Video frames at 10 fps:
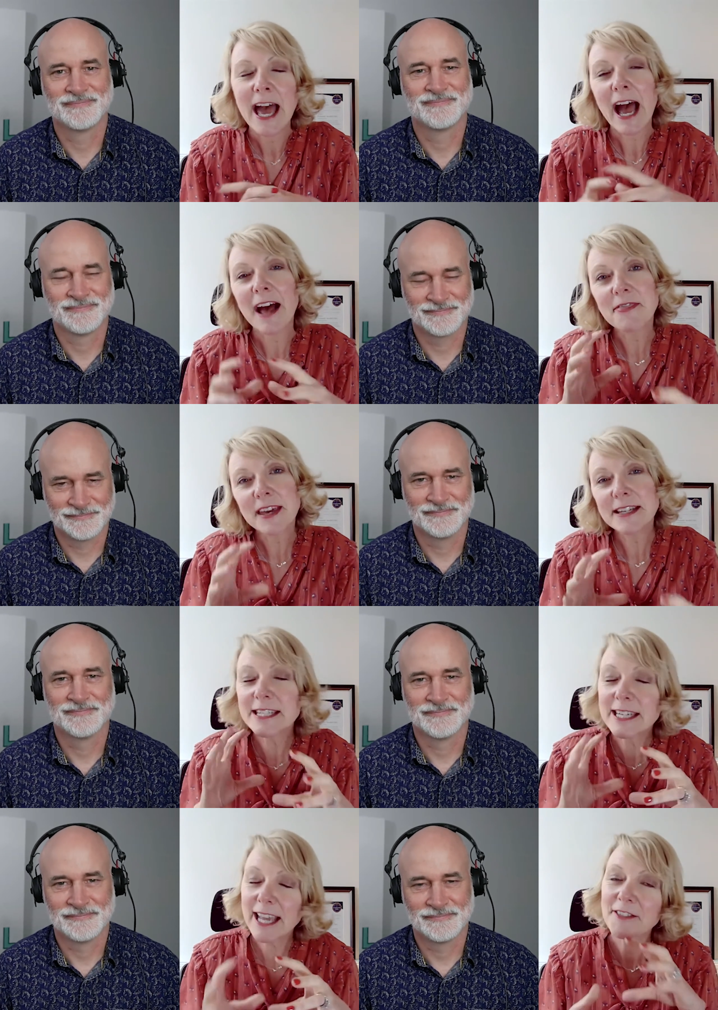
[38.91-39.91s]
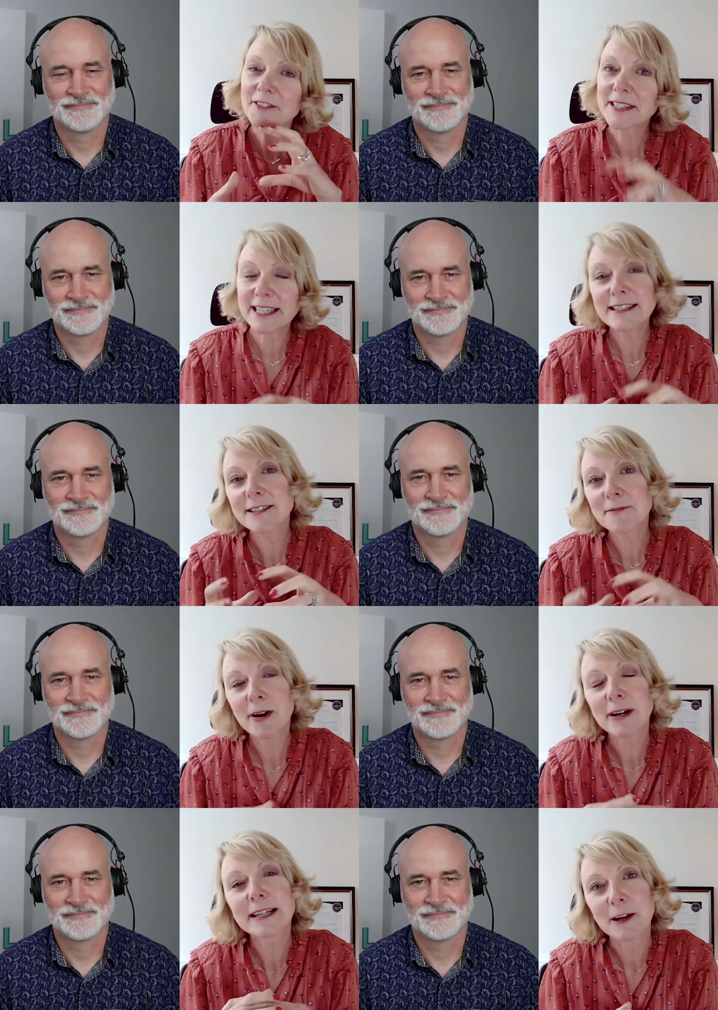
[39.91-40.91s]
Speaker 1: And then together, sales and
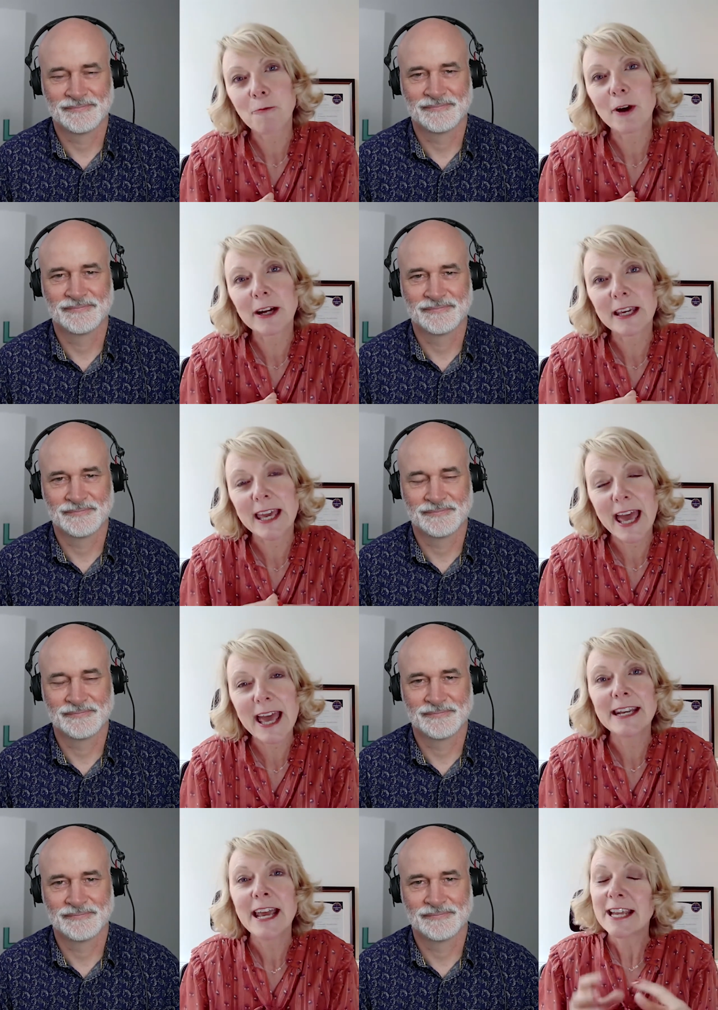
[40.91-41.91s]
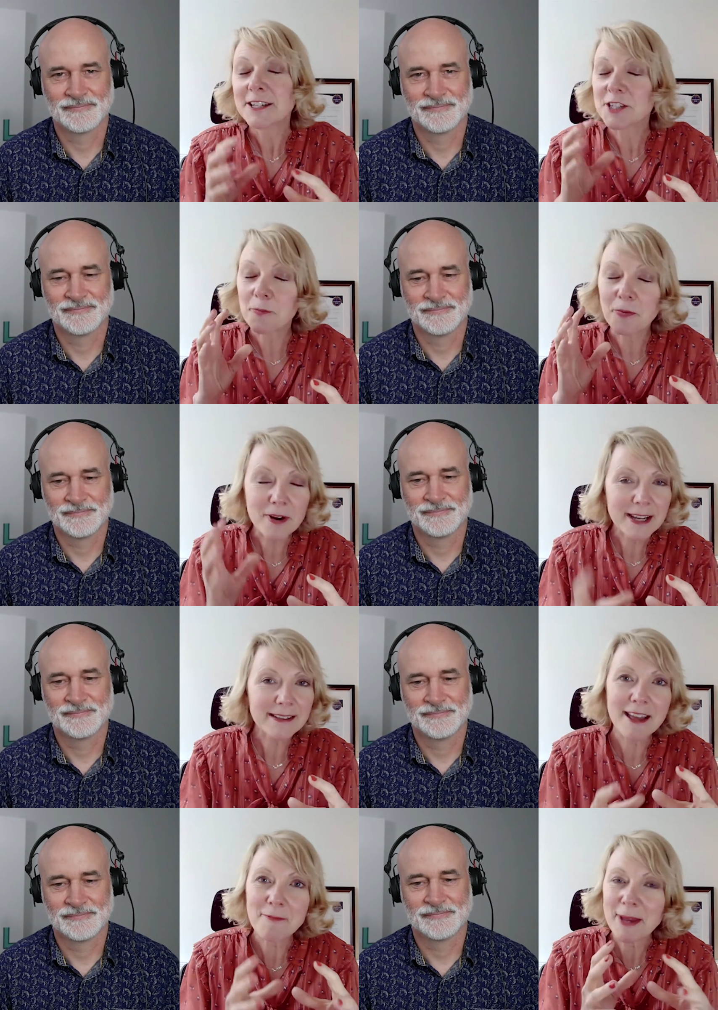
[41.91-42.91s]
marketing work again to bring
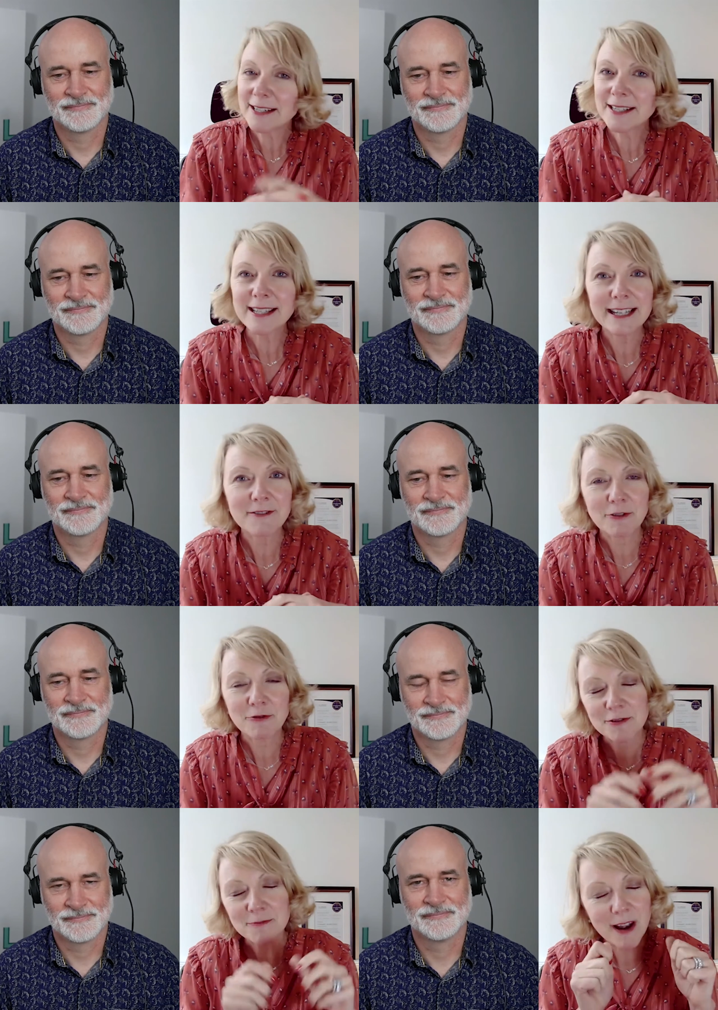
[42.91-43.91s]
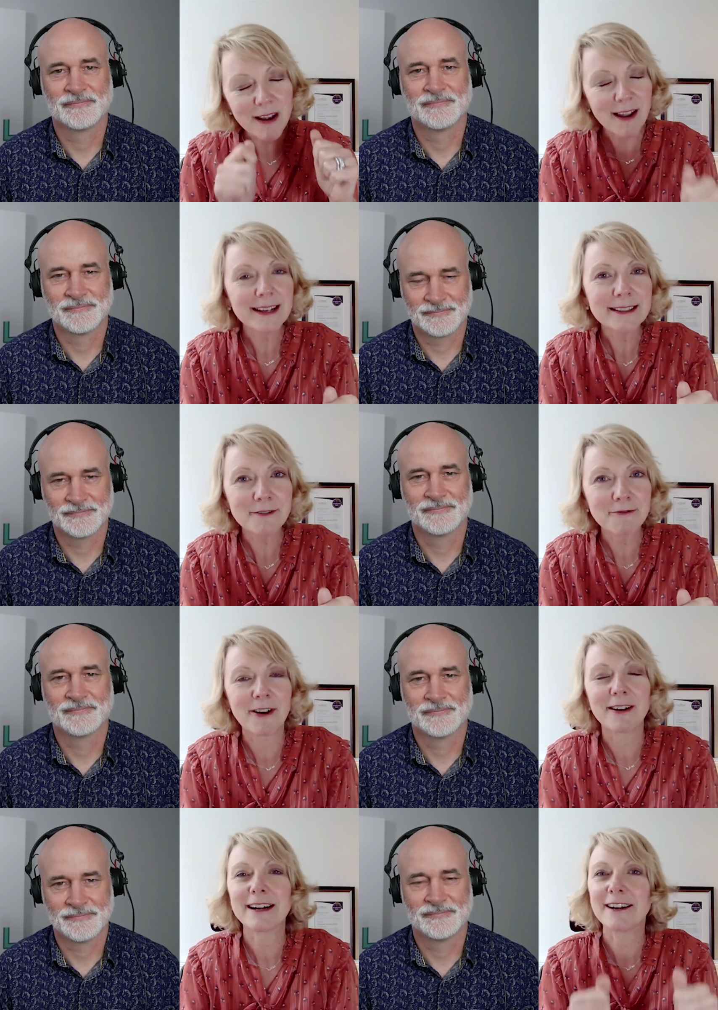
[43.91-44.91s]
them into the living room, light the
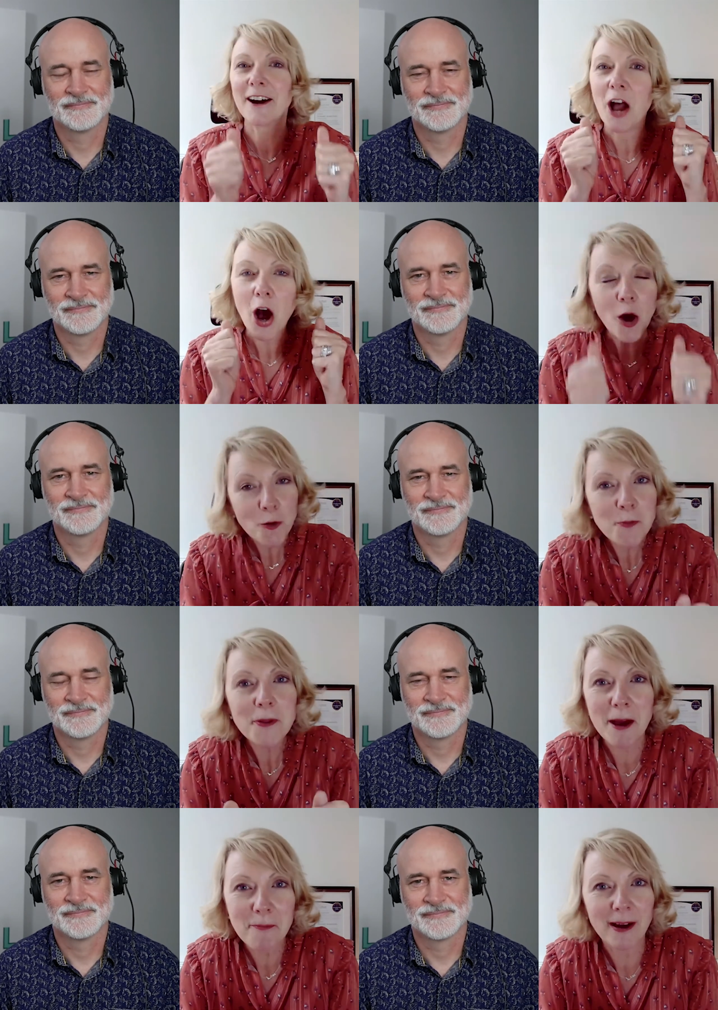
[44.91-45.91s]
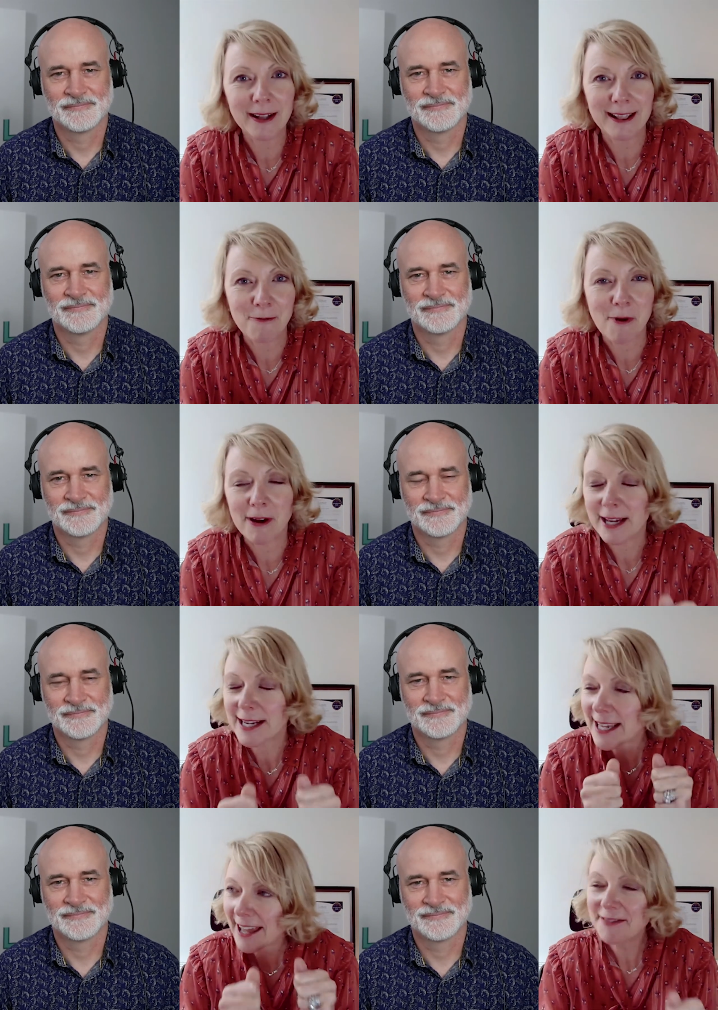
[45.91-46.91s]
fire, open that bottle of
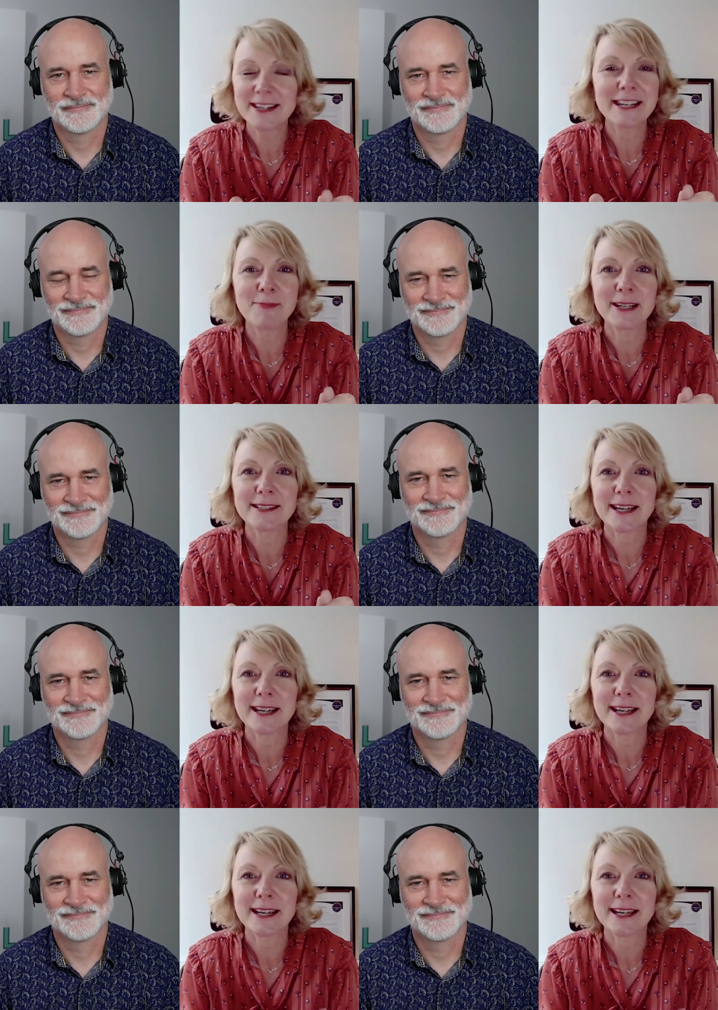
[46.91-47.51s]
wine, get the nibblies